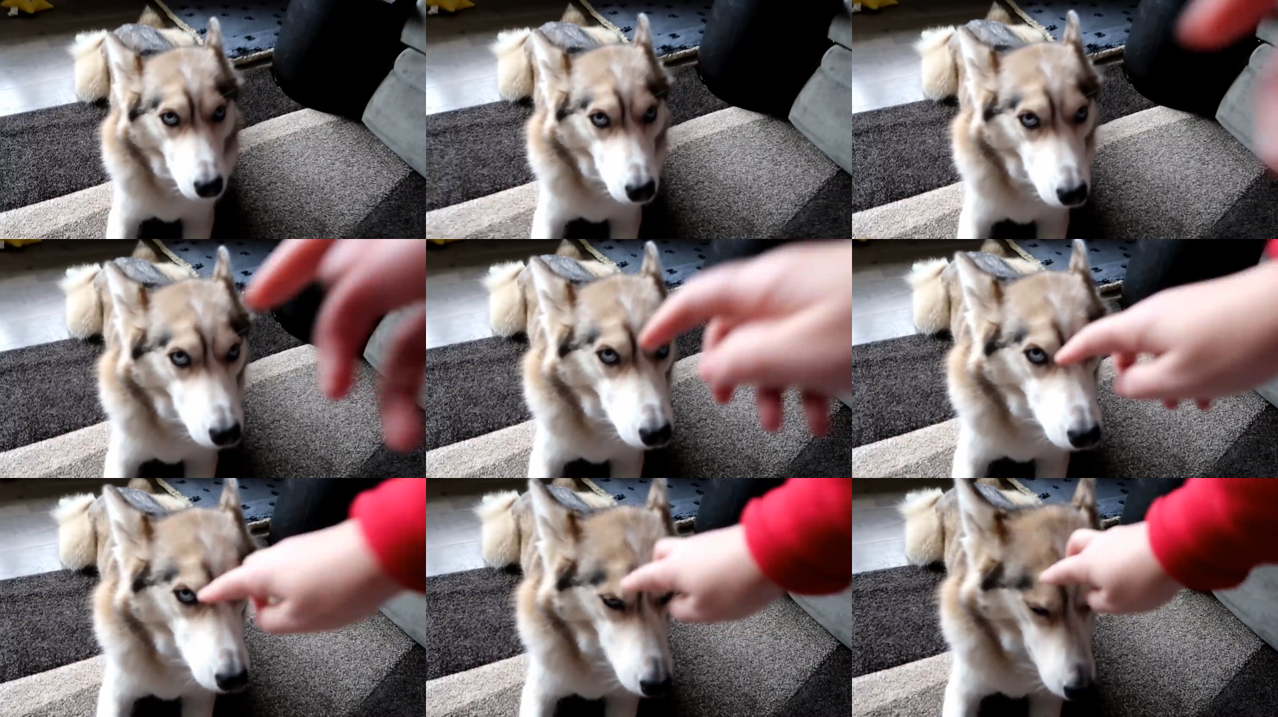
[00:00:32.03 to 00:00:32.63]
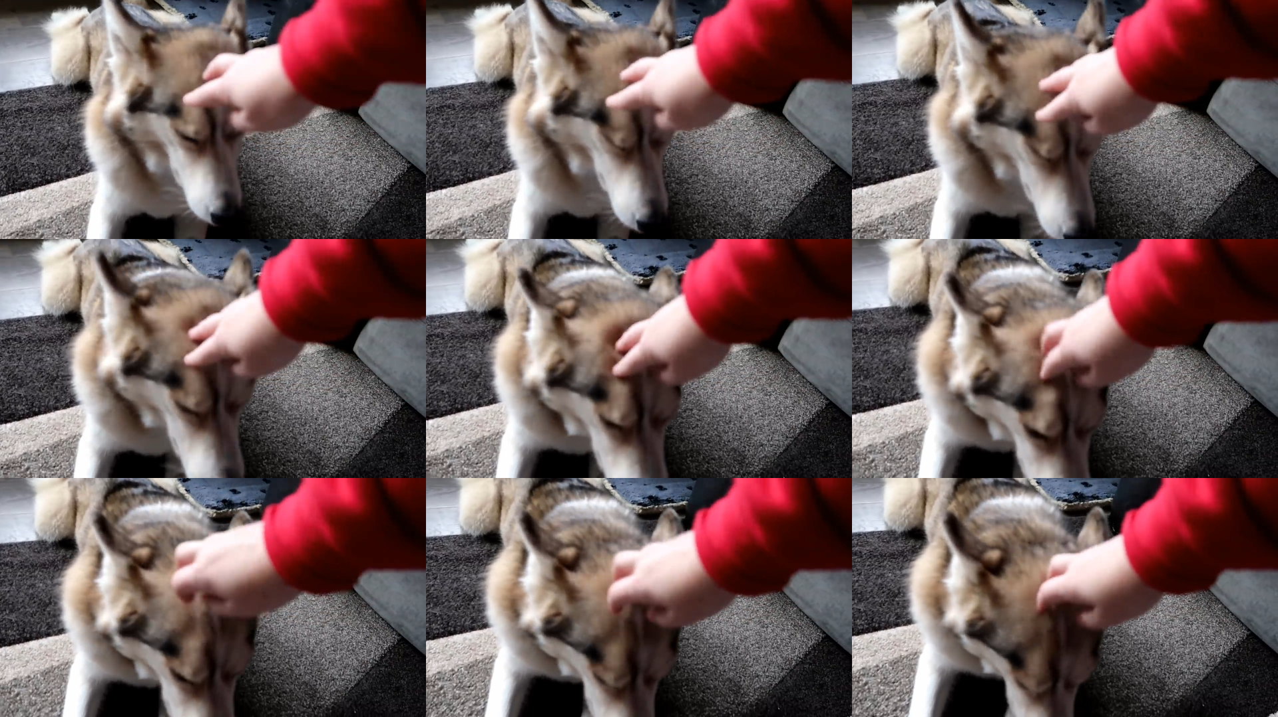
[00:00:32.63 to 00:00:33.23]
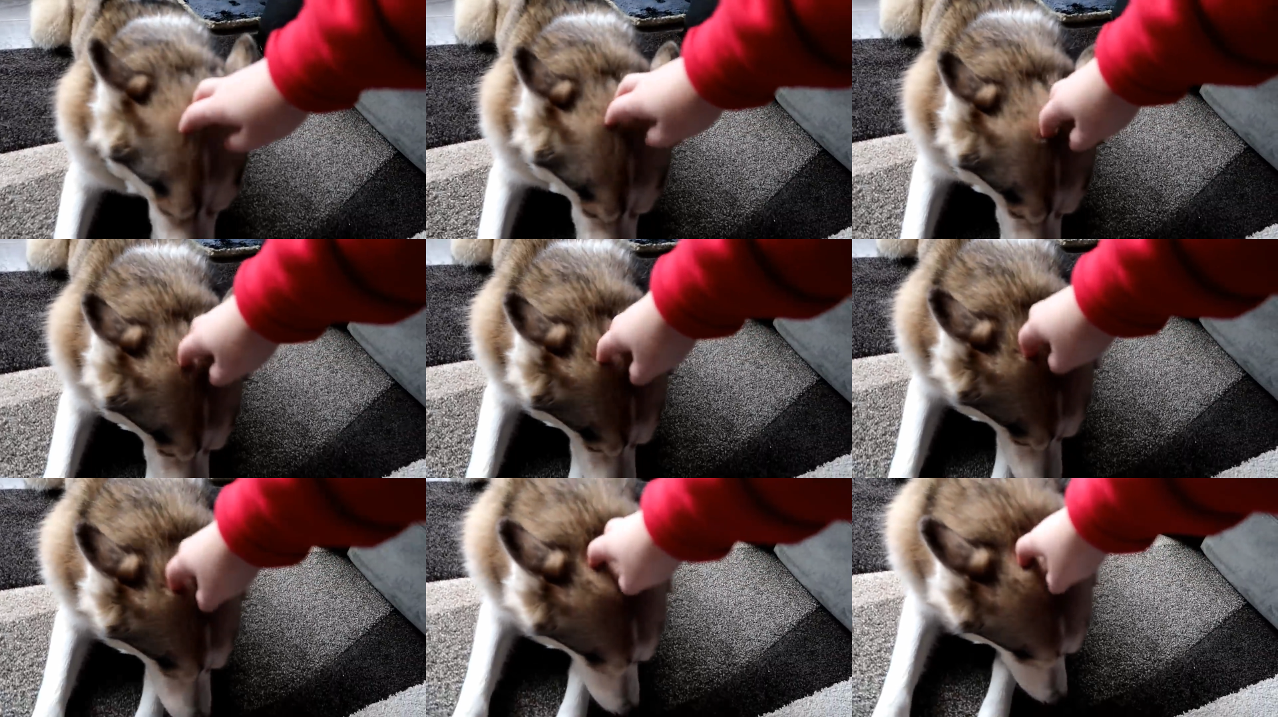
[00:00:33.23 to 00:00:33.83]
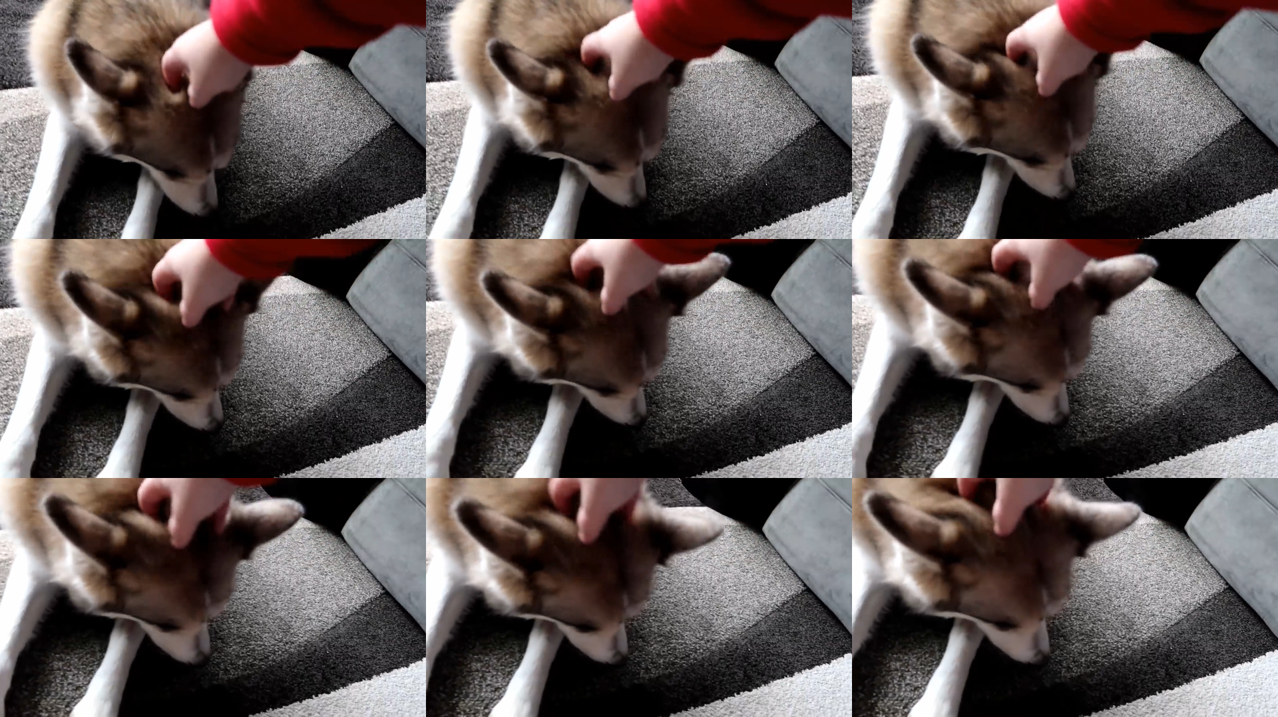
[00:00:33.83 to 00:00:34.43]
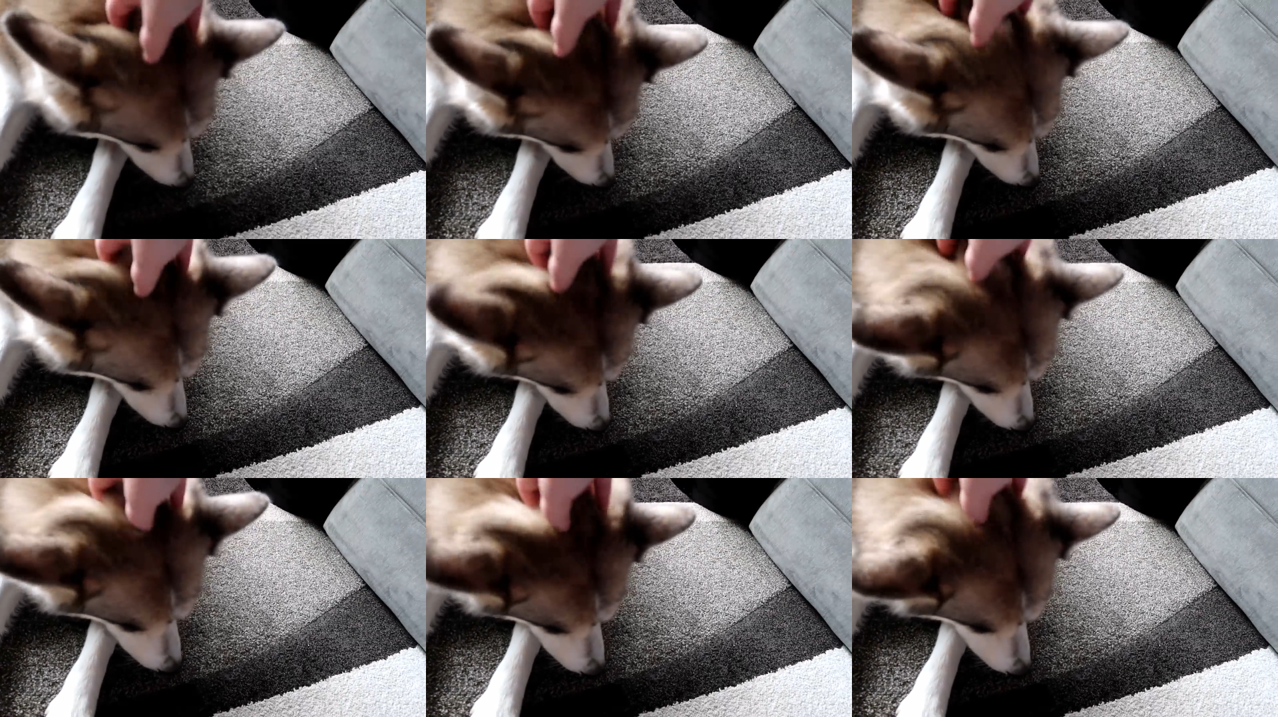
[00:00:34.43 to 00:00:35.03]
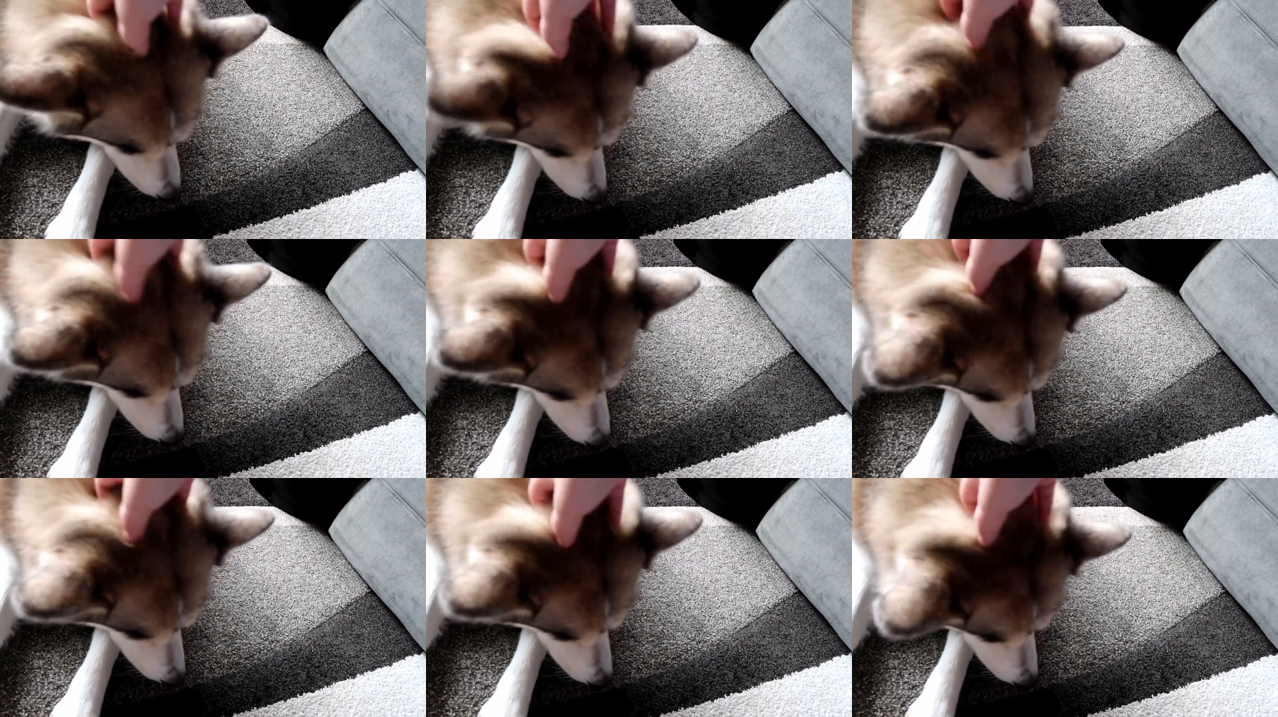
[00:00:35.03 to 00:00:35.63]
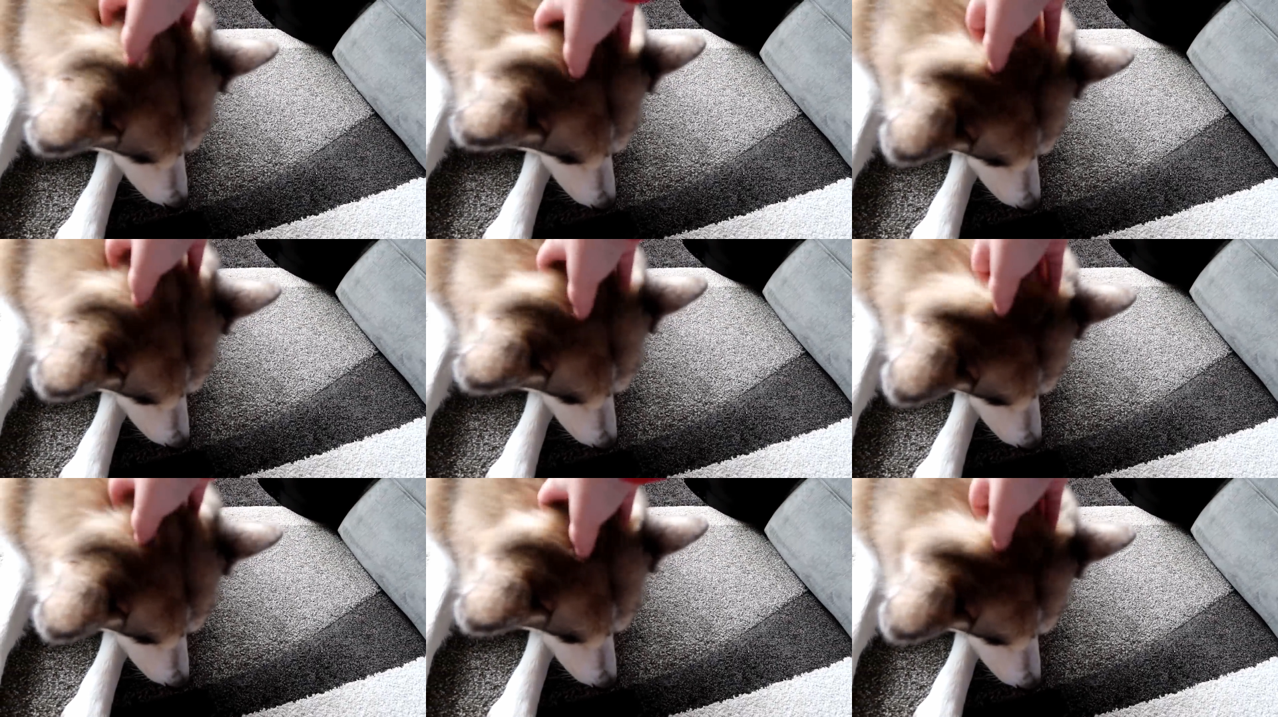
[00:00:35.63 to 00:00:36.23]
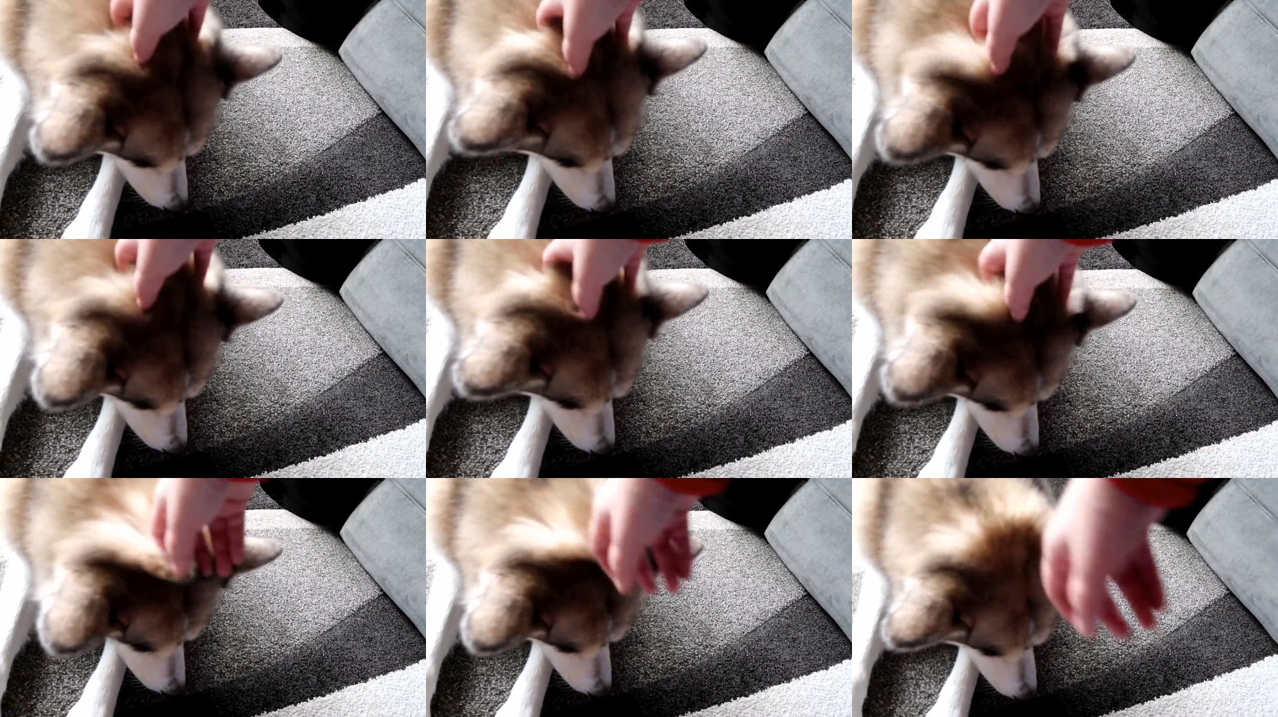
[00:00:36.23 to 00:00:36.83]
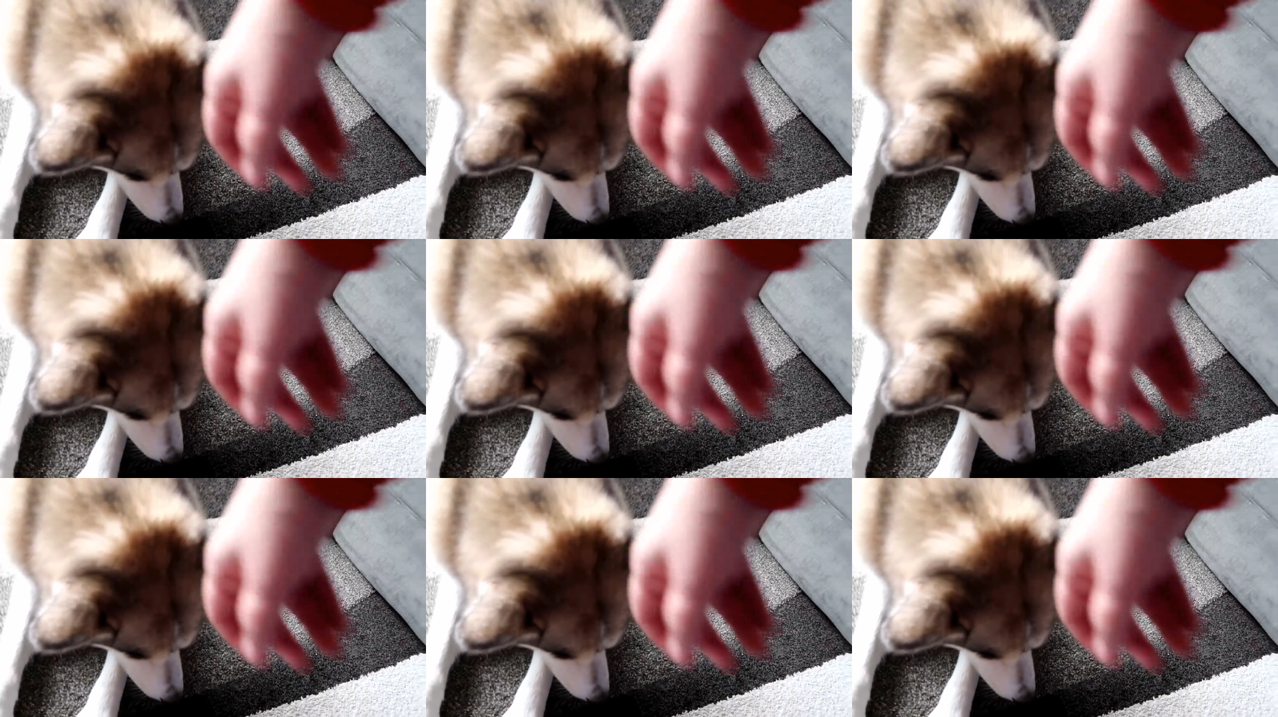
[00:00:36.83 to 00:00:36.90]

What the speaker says: [unreadable: no face in view]